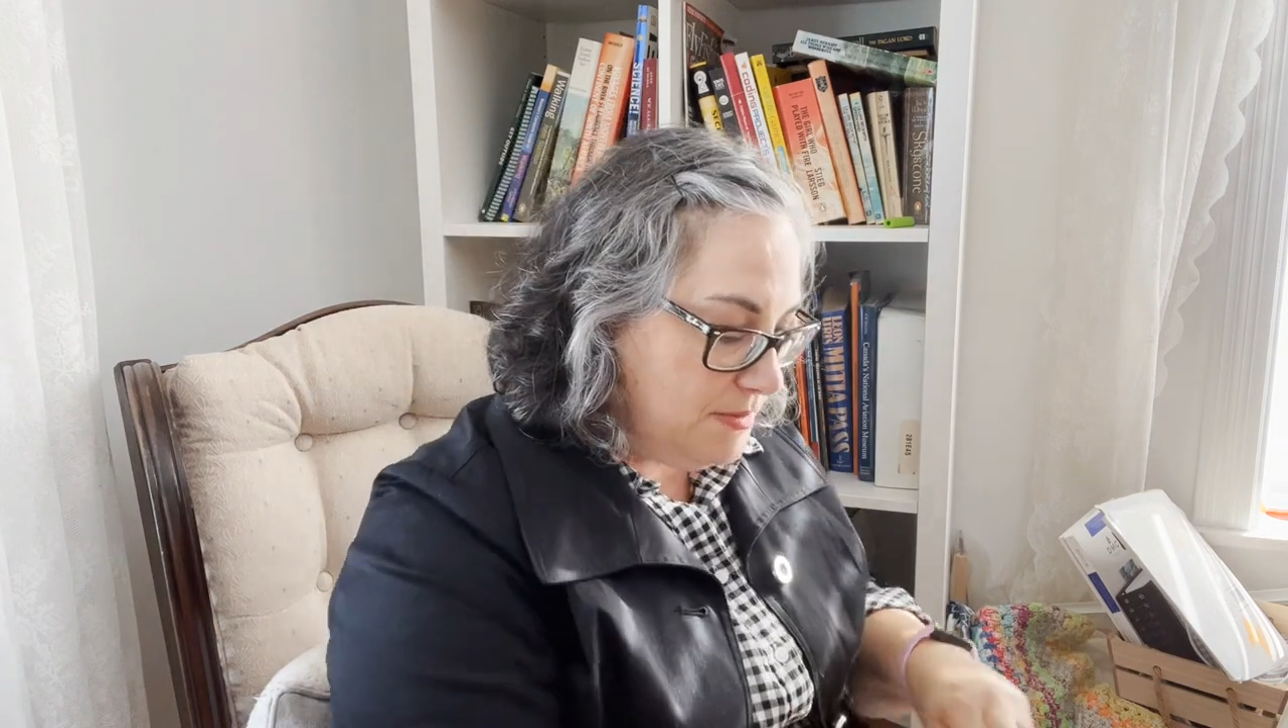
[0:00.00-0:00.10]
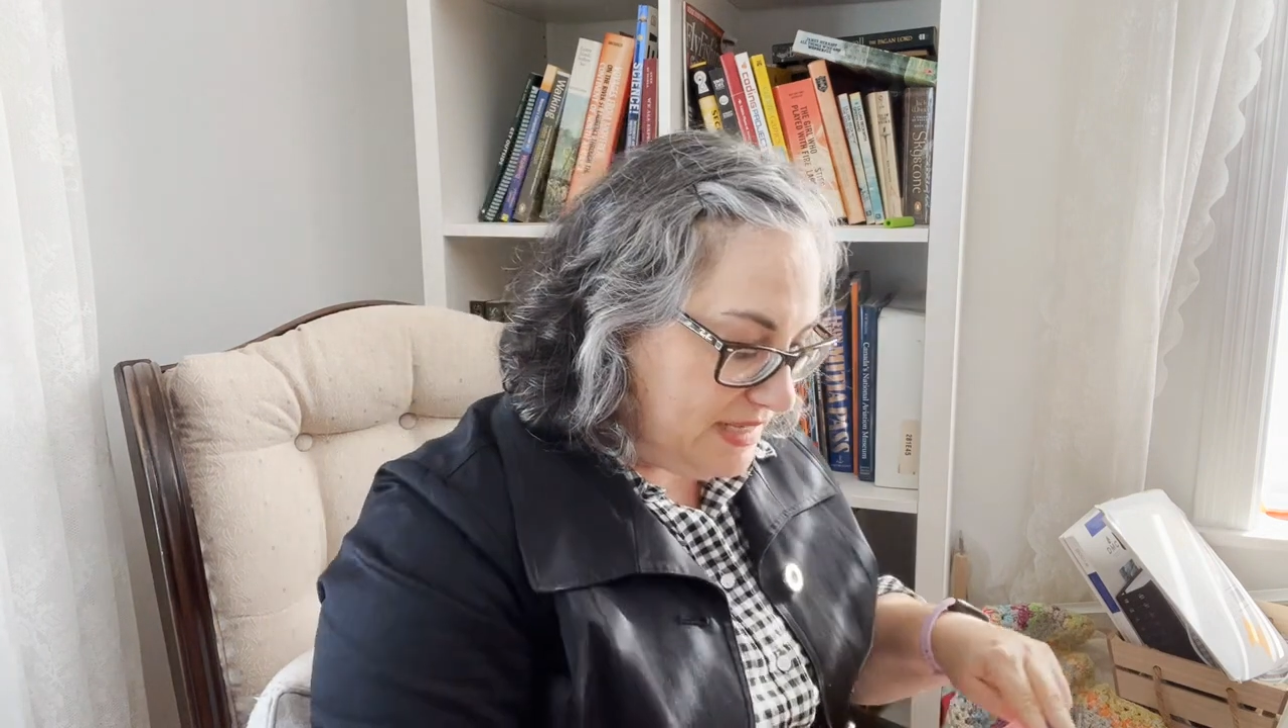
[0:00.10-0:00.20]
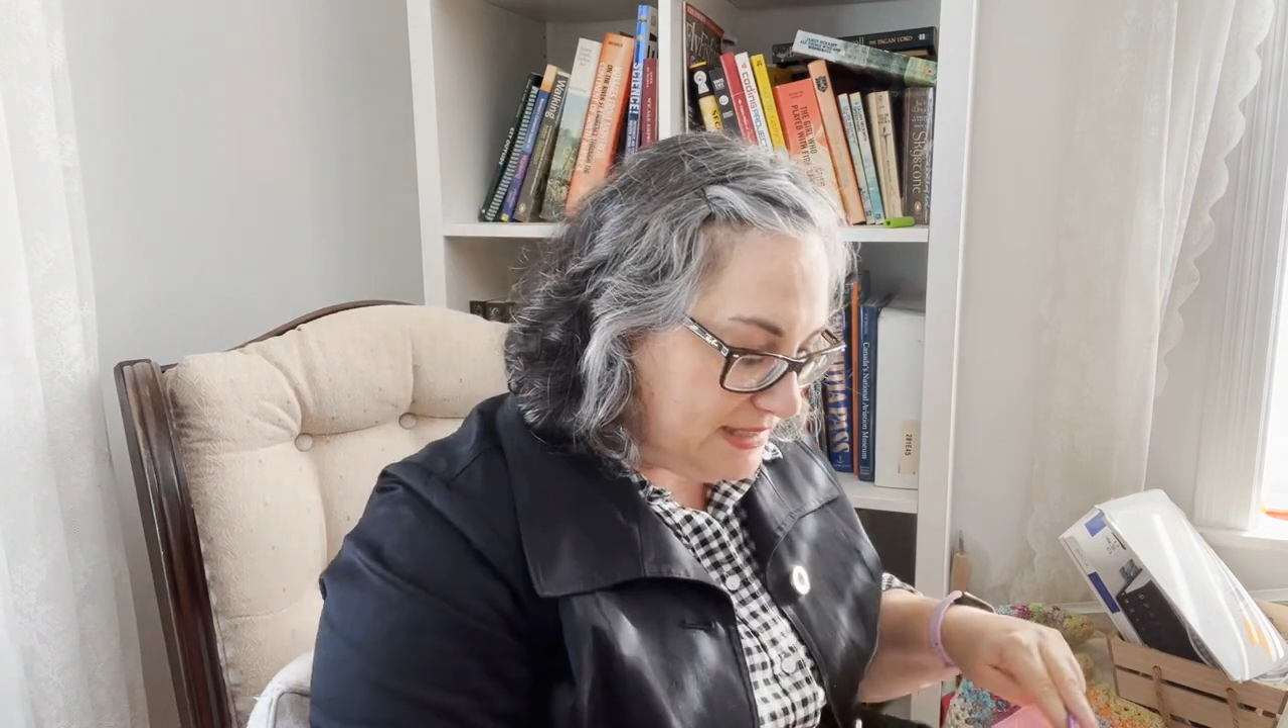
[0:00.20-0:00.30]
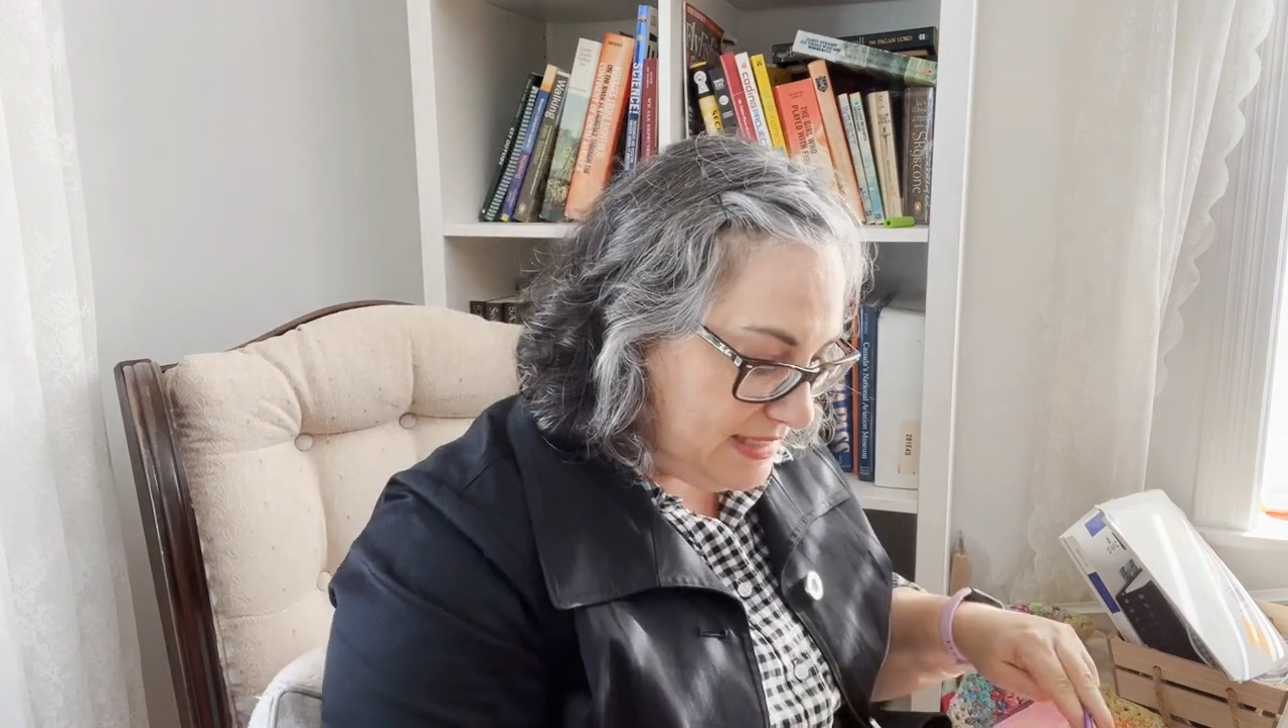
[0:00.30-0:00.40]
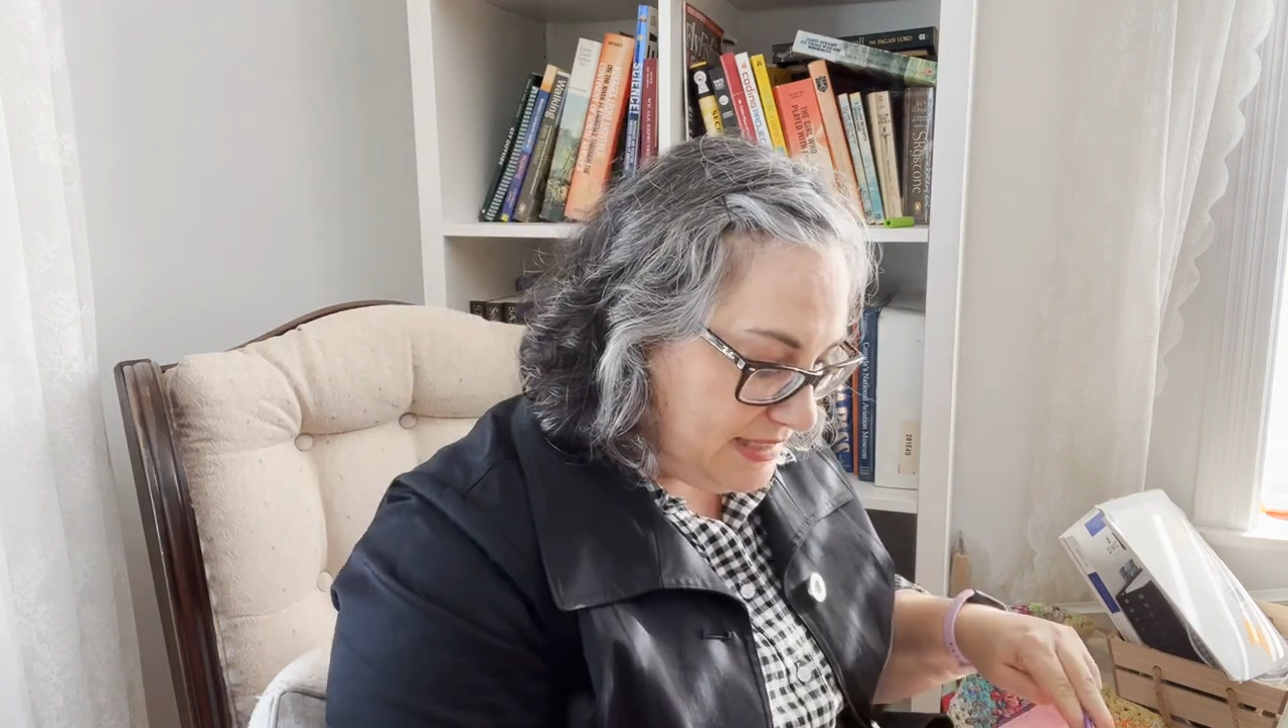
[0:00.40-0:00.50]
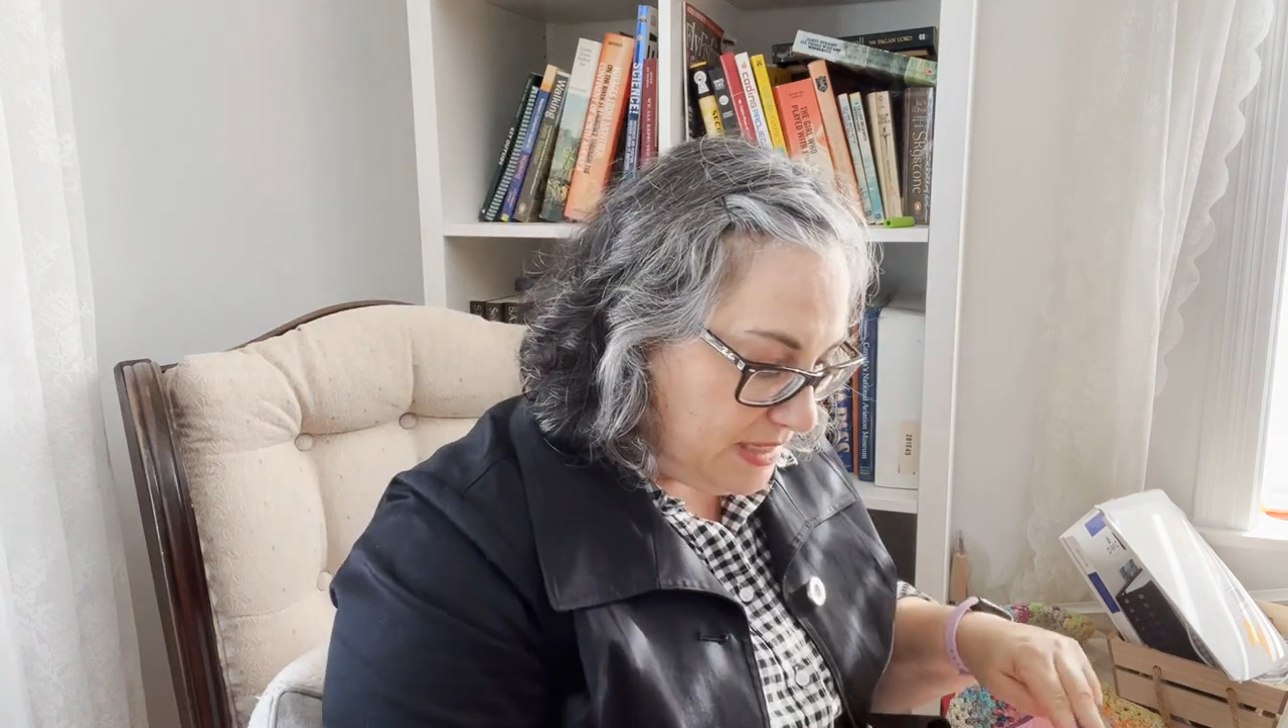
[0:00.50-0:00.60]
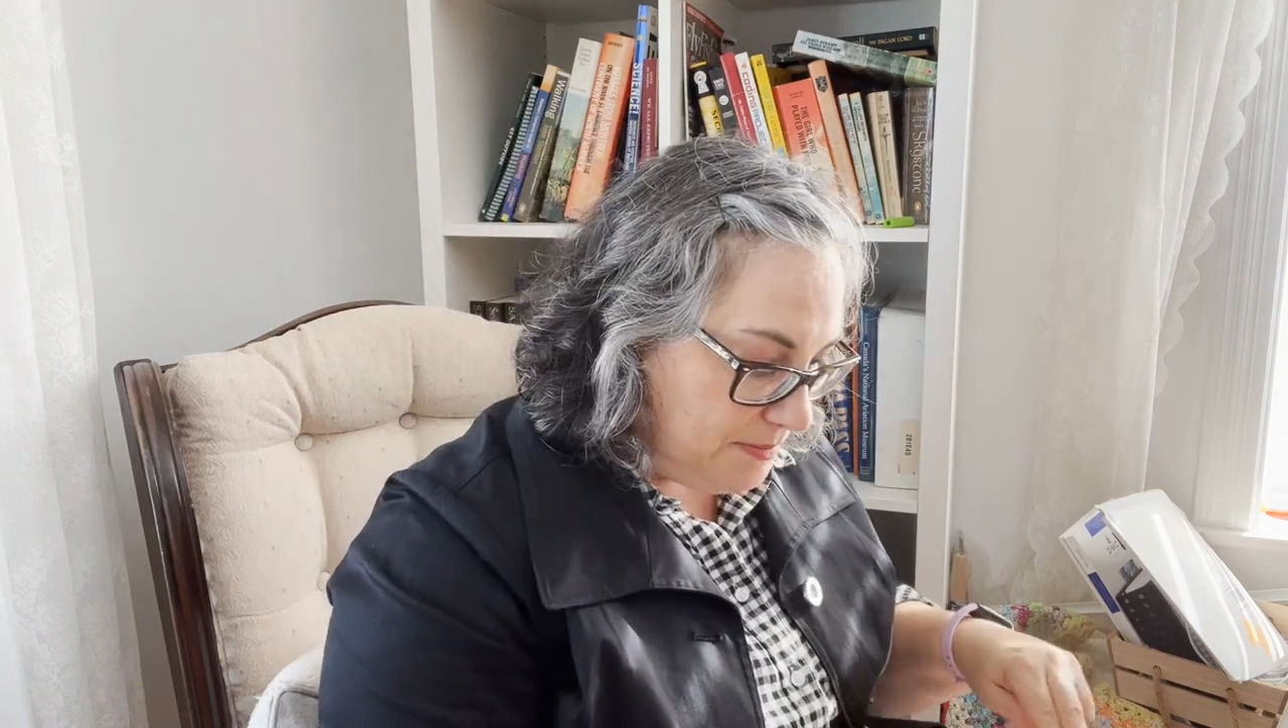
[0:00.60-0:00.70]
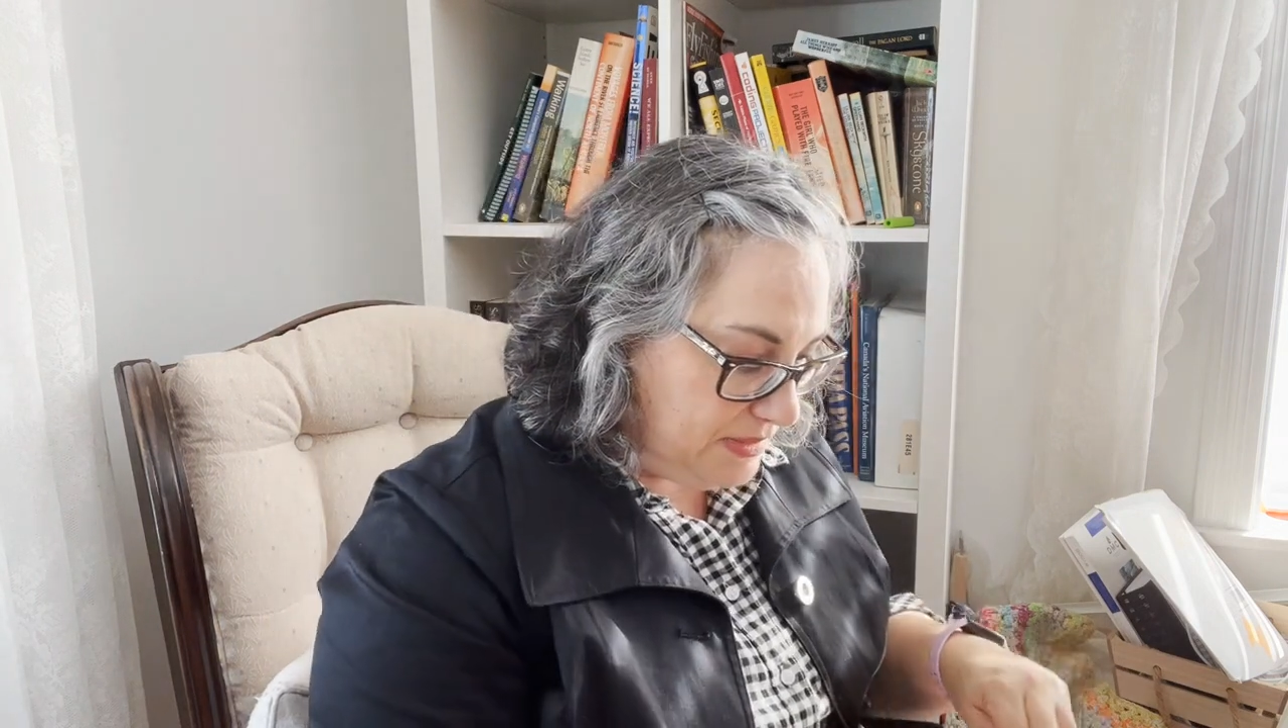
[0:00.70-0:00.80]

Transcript: mix things up